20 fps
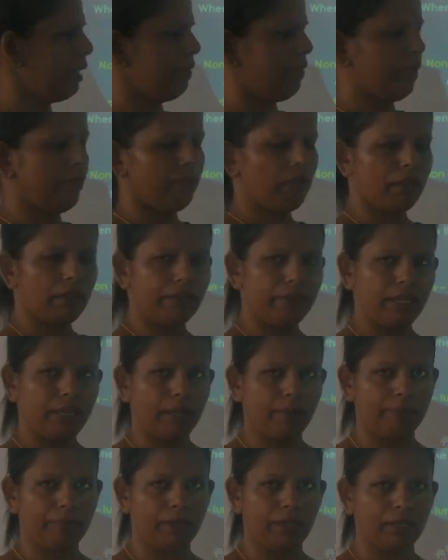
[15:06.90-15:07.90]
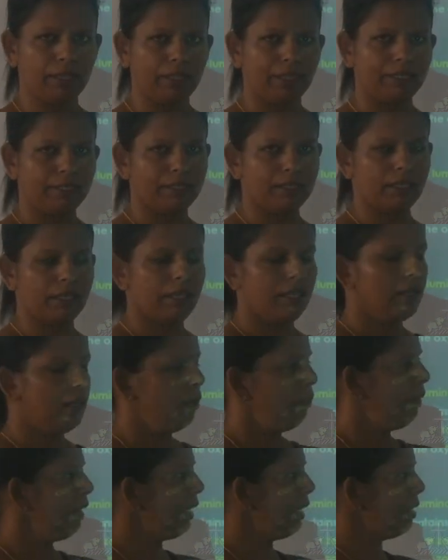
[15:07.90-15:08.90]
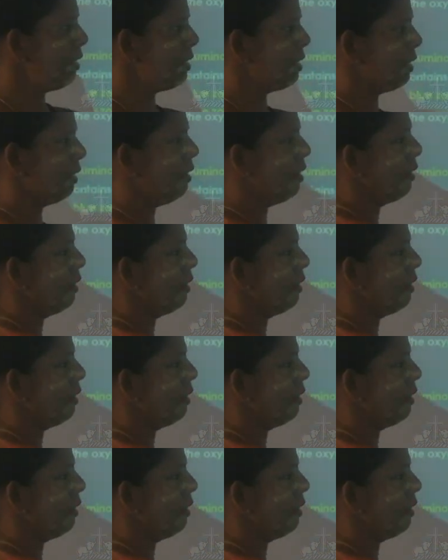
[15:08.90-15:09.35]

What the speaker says: okay, what will happen? We can see the